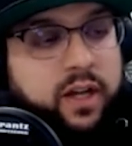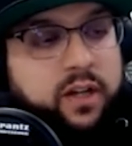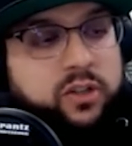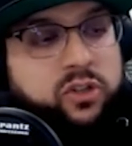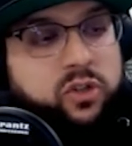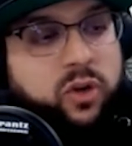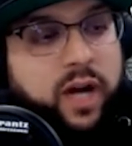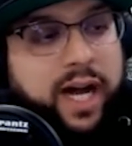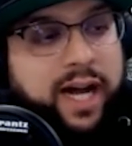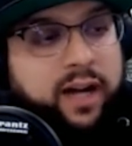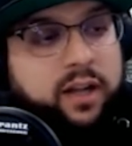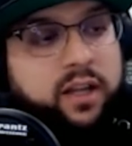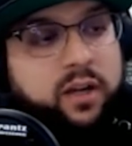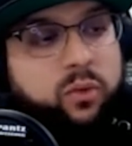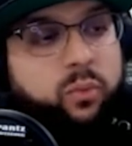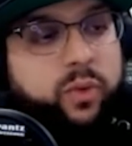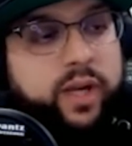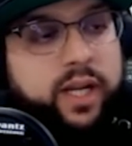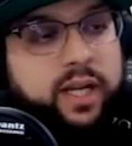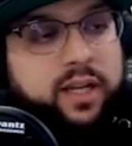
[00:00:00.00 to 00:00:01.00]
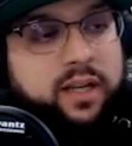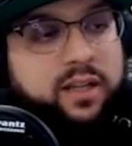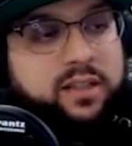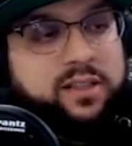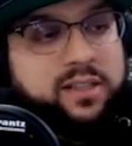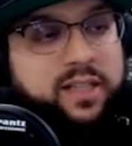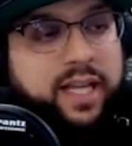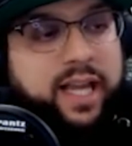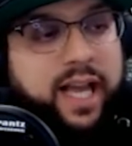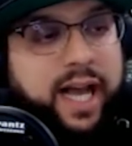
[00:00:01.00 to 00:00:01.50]
So how can we
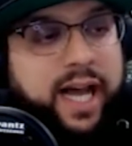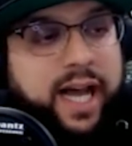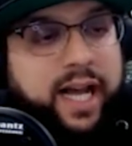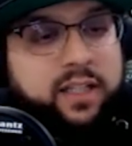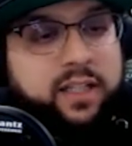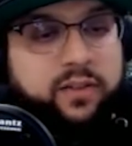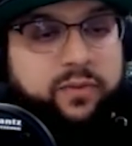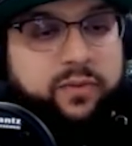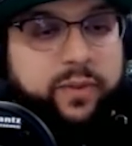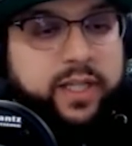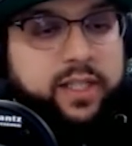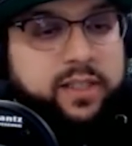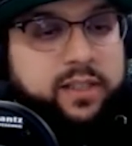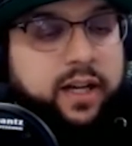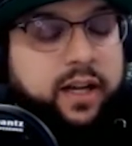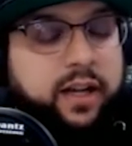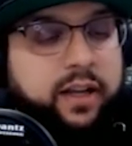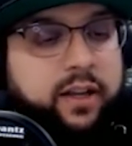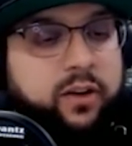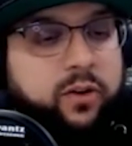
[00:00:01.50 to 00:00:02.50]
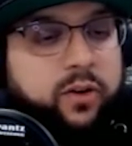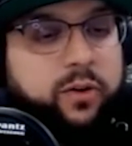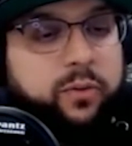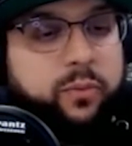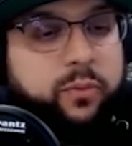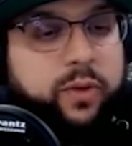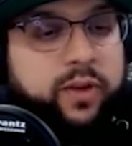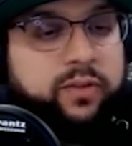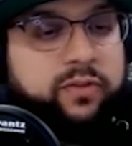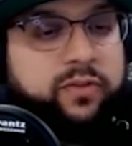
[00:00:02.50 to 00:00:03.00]
stay active? Because
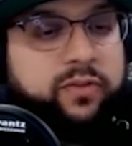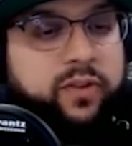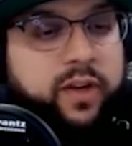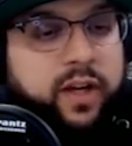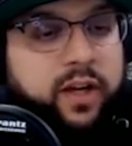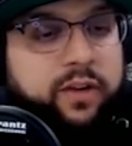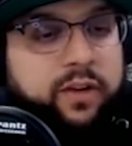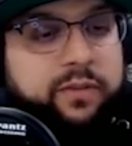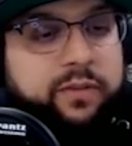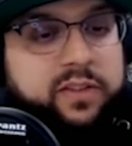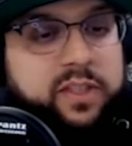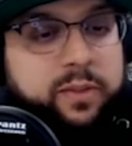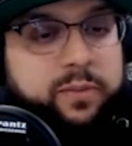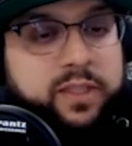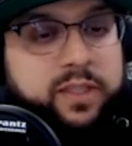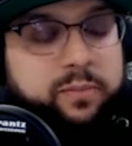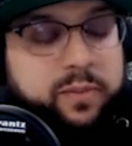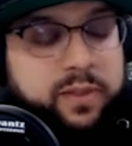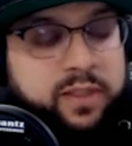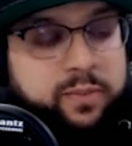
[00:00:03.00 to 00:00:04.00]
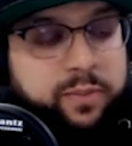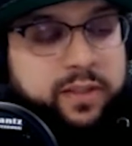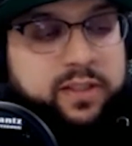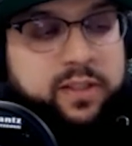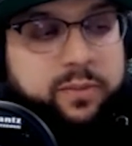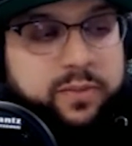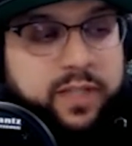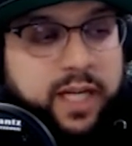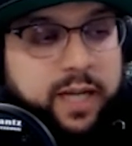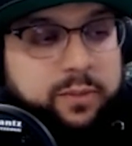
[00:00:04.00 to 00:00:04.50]
we've spent
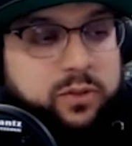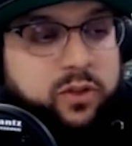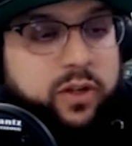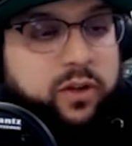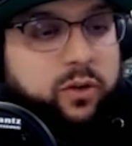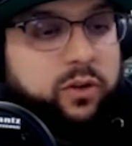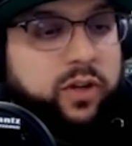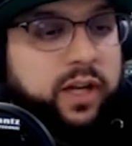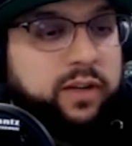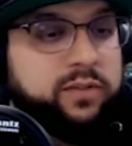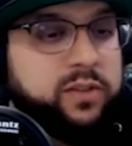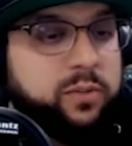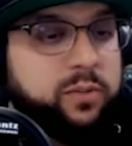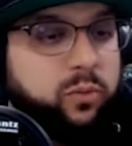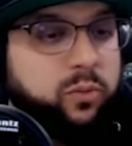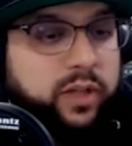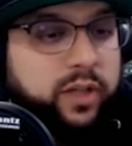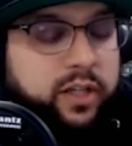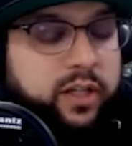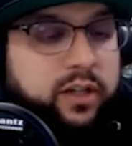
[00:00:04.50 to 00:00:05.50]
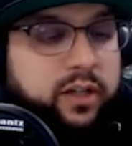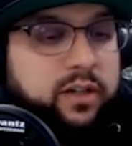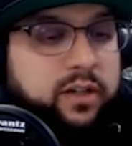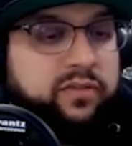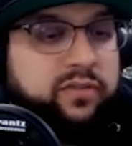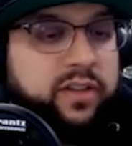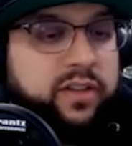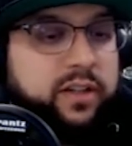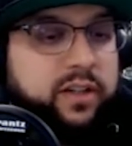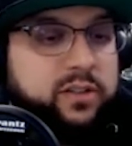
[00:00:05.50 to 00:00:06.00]
some time. So I know you have some really good
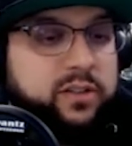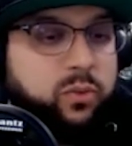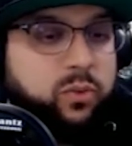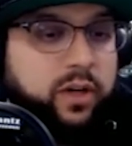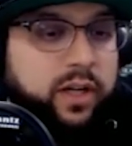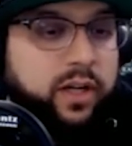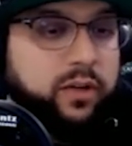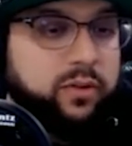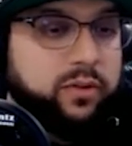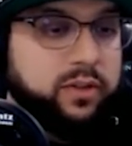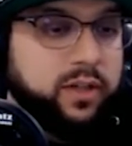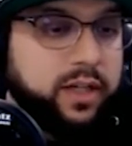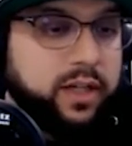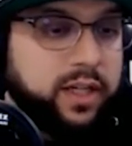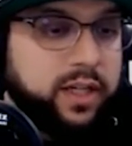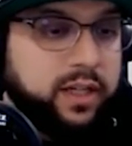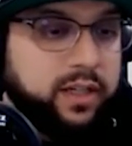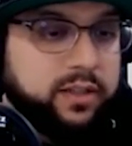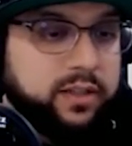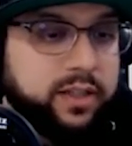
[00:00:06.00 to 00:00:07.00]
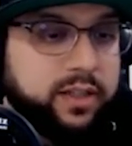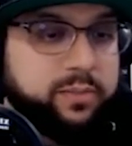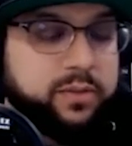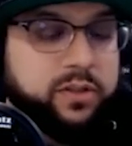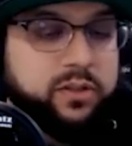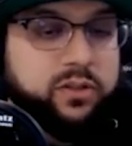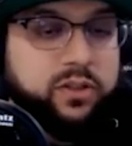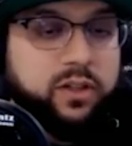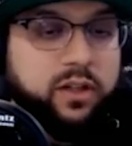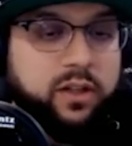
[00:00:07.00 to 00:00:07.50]
fitness workout tips,
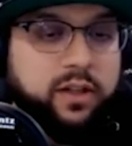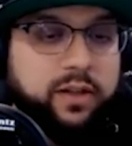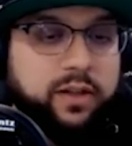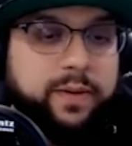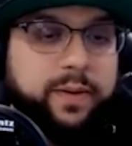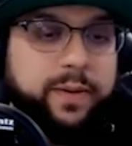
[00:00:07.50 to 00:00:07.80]
inshallah.